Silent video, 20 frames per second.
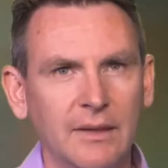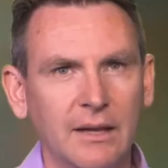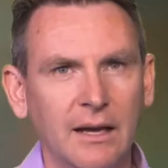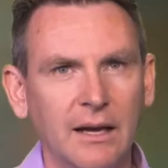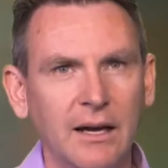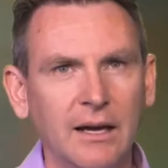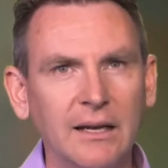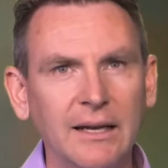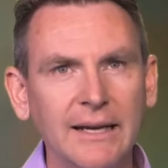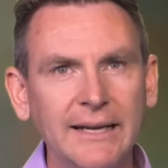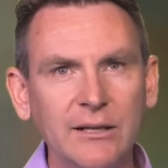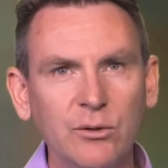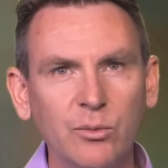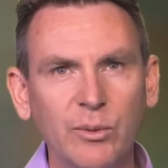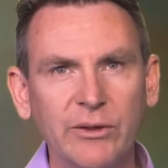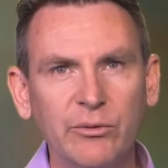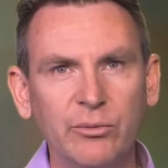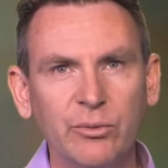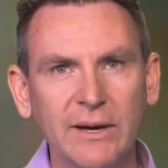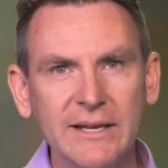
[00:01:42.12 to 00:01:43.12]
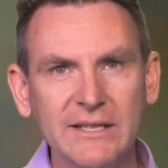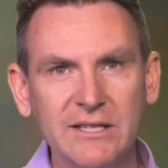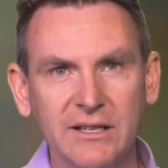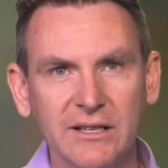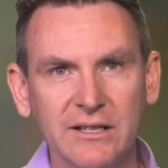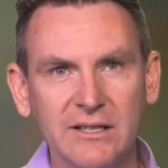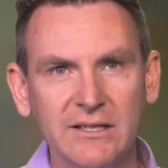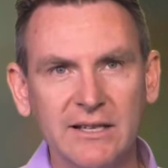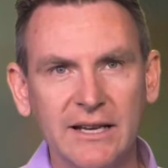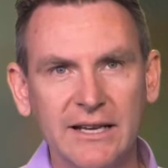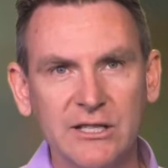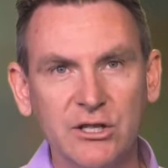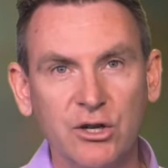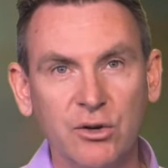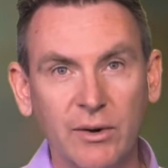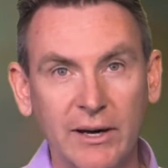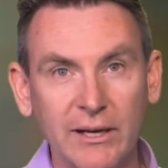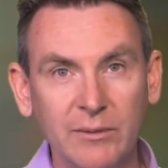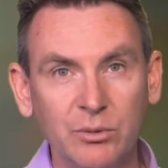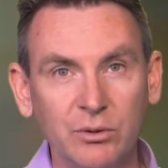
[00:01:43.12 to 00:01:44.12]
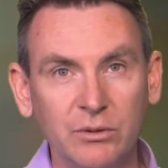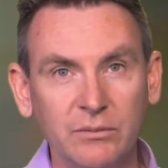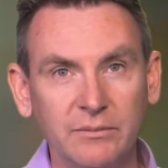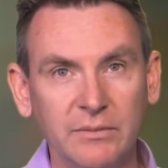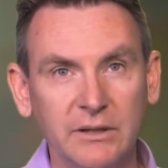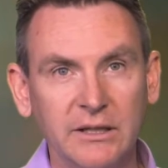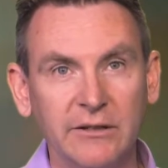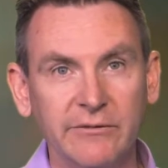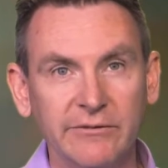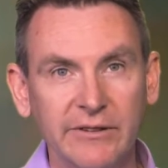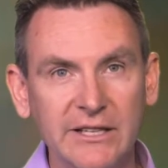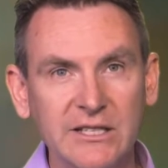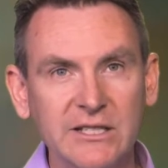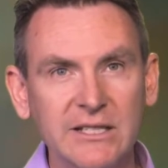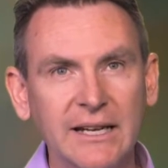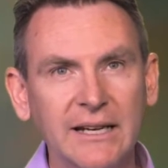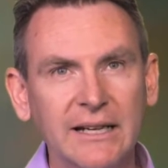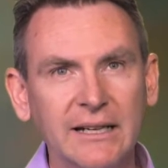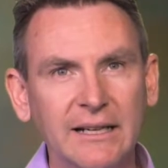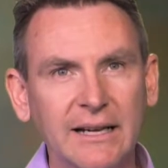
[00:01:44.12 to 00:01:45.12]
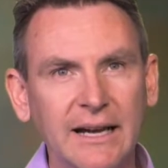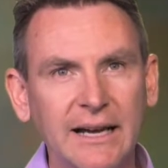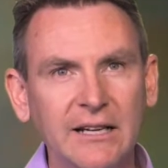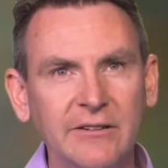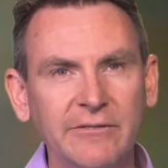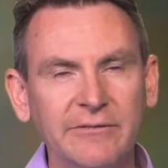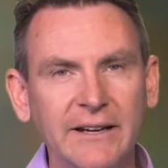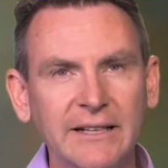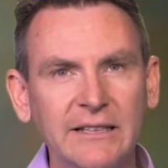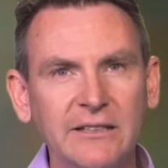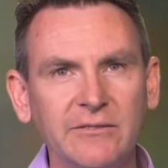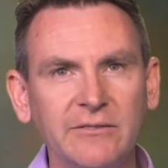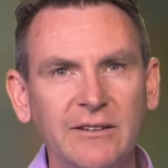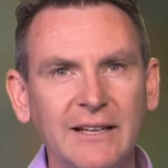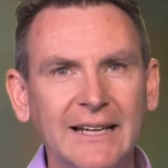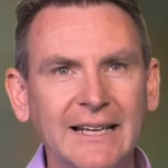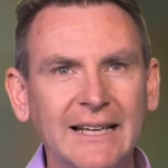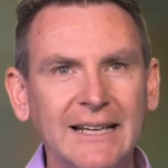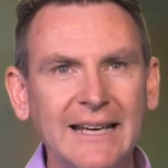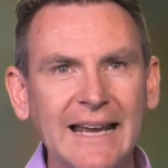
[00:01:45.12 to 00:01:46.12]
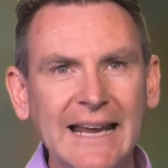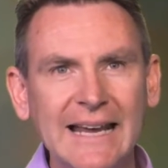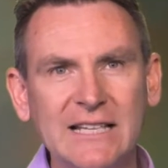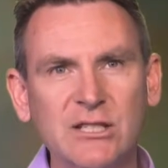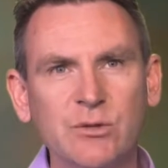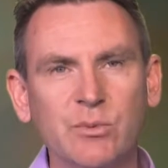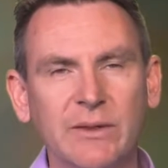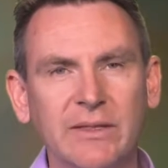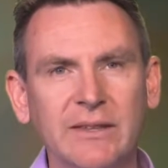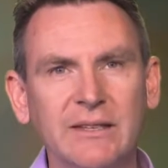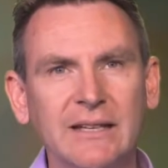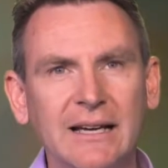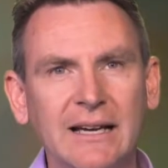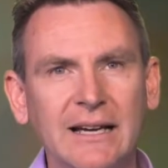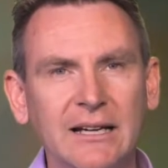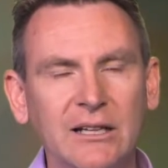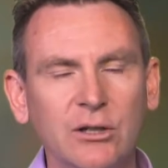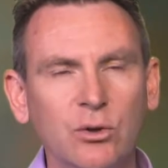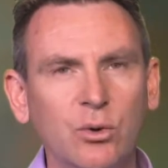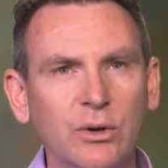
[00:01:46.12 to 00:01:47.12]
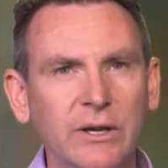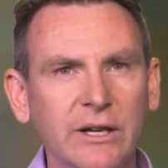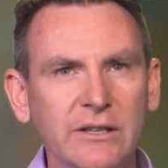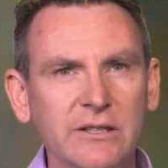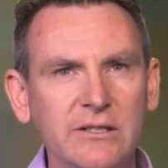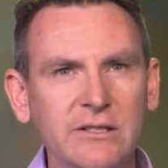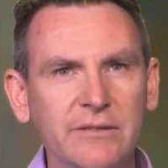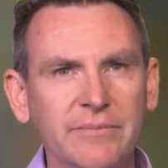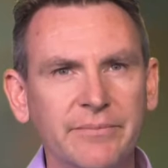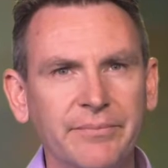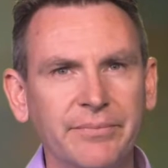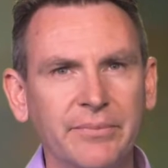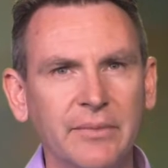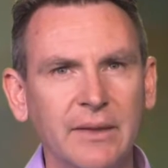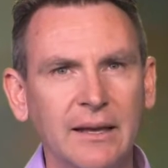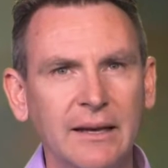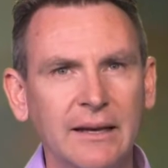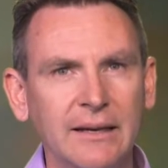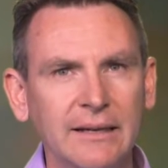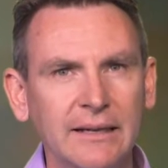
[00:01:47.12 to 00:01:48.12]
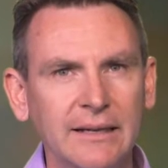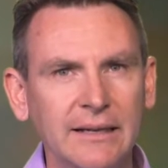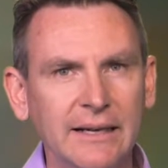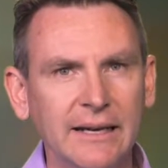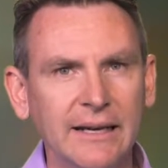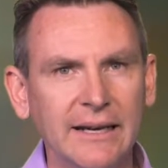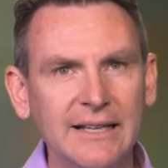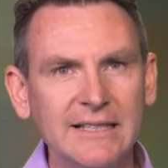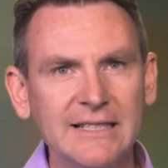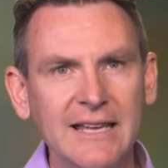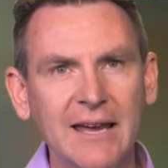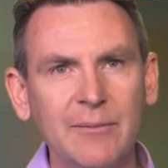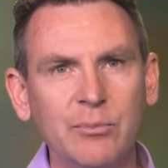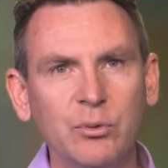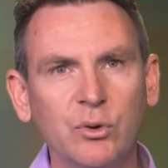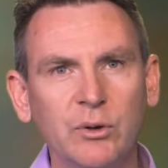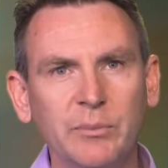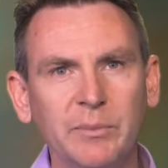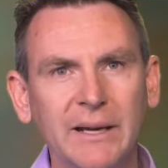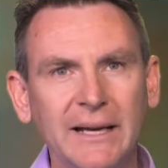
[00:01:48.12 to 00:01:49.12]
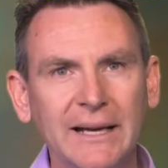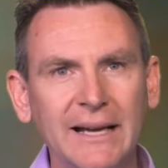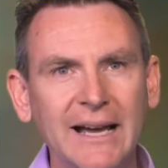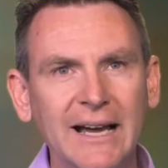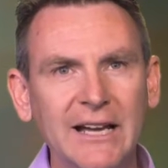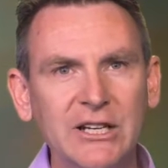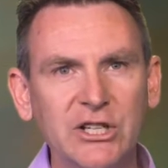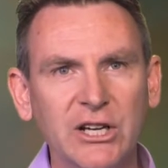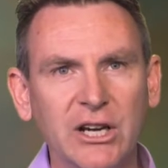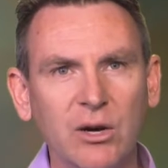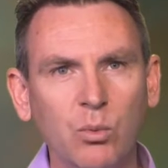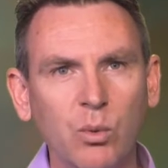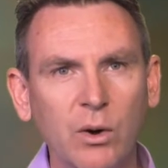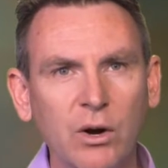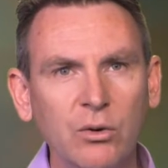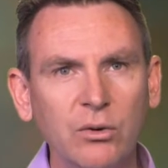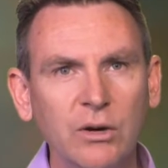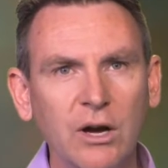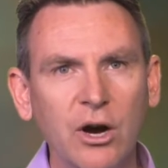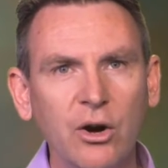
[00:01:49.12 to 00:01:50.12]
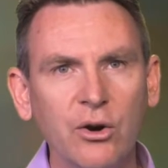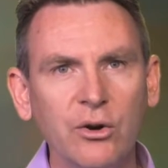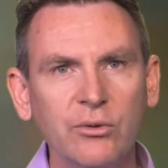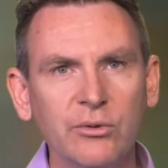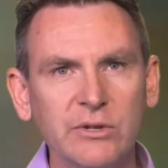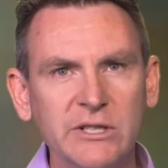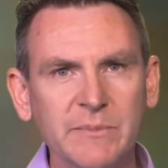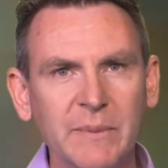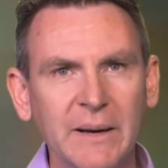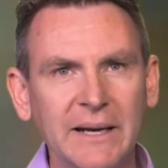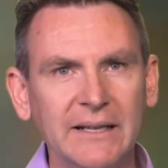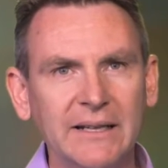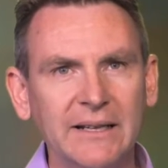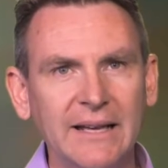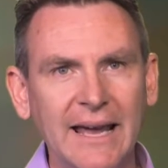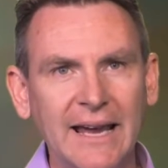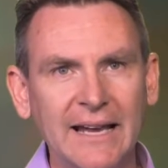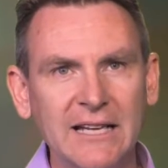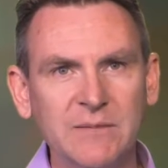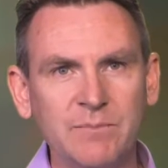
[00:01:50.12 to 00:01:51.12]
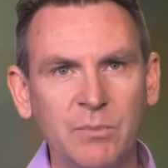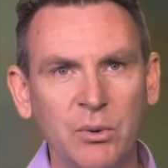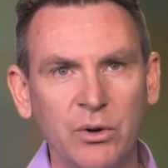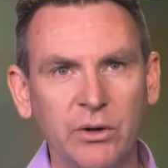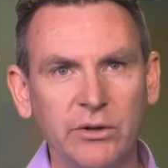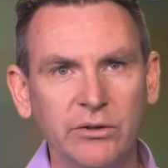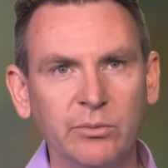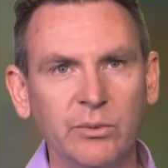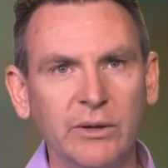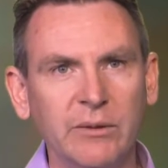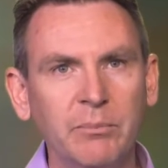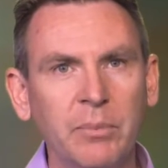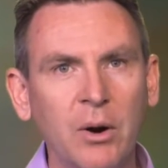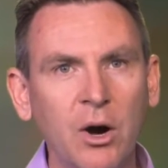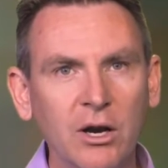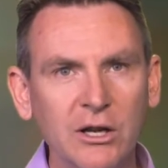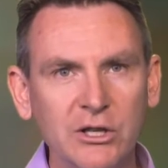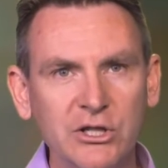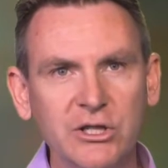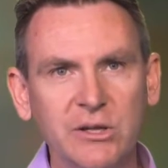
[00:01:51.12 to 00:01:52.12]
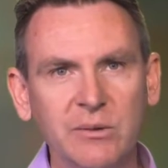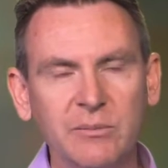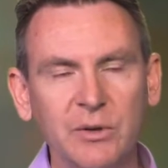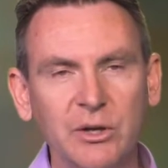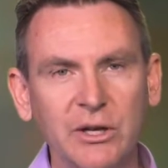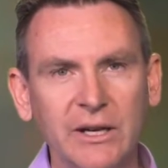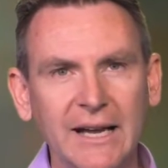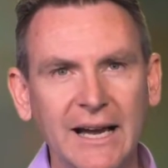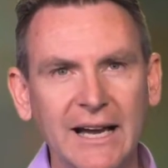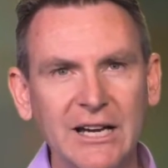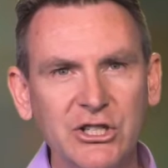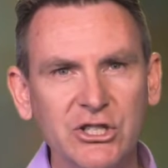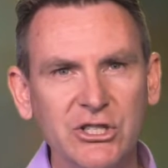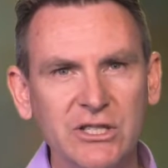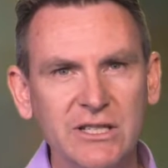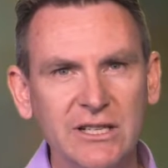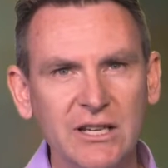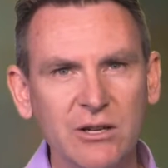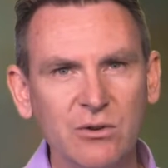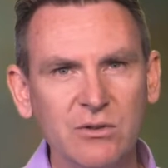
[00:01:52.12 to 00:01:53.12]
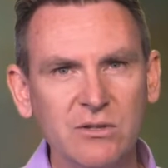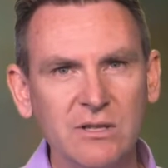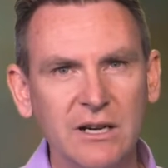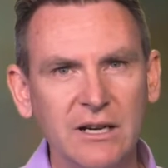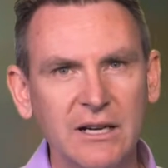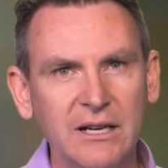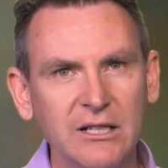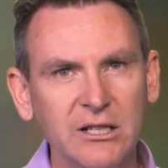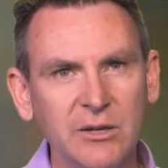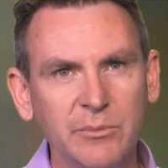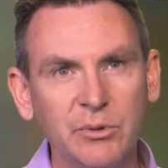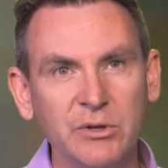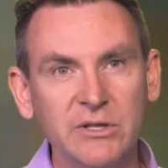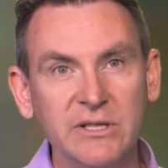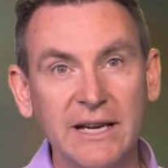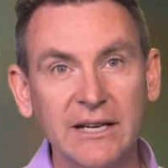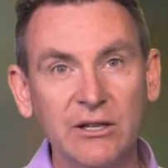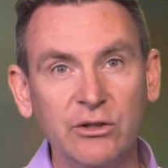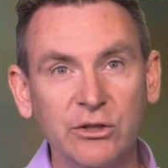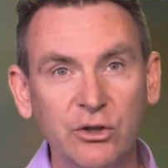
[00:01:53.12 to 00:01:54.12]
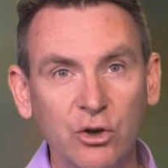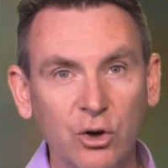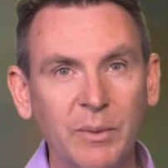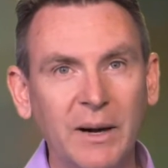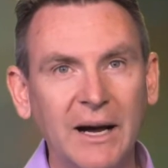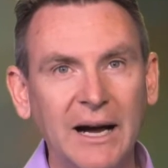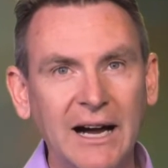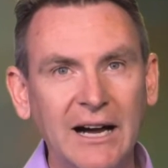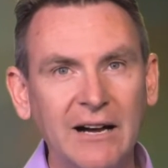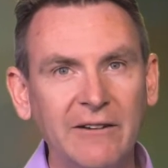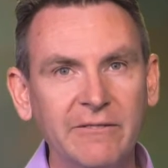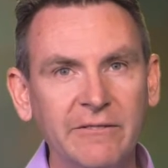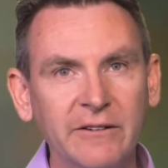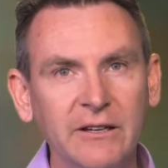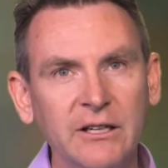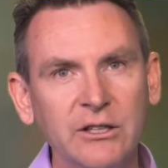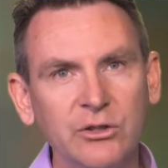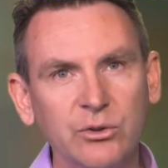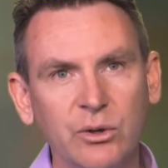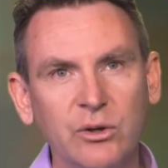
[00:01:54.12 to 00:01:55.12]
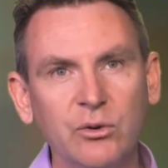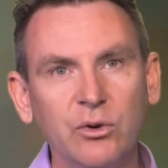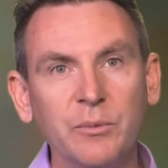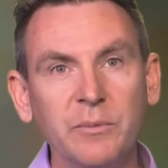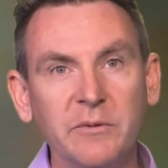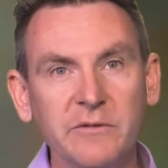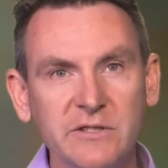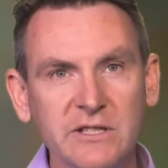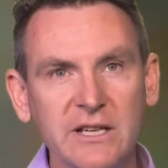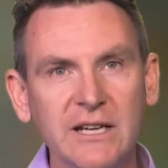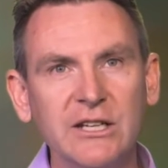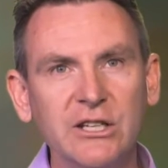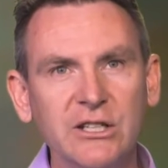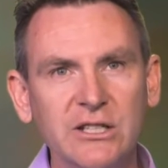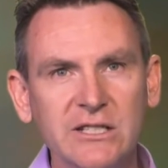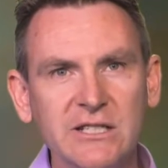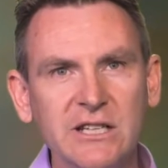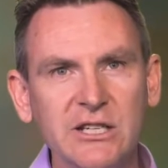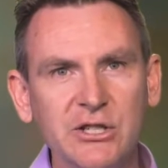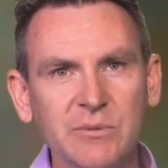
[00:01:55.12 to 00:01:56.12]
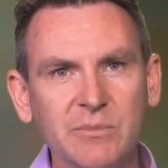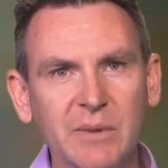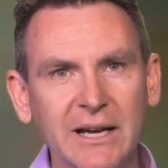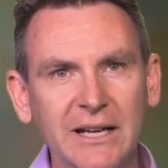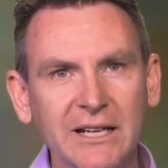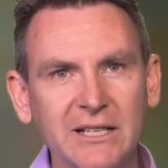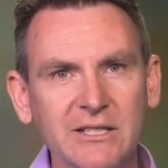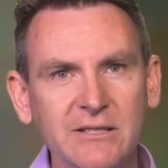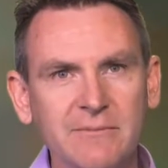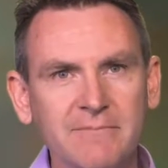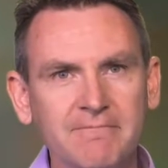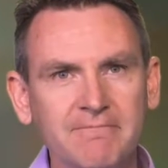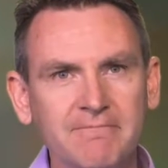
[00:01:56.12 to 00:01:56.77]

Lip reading: A leader with resonance is credible, convincing, and effectively connects with the target audience. An example would be engaging a well-known, respected expert with polished communication skills to present on your behalf to a group of senior decision makers.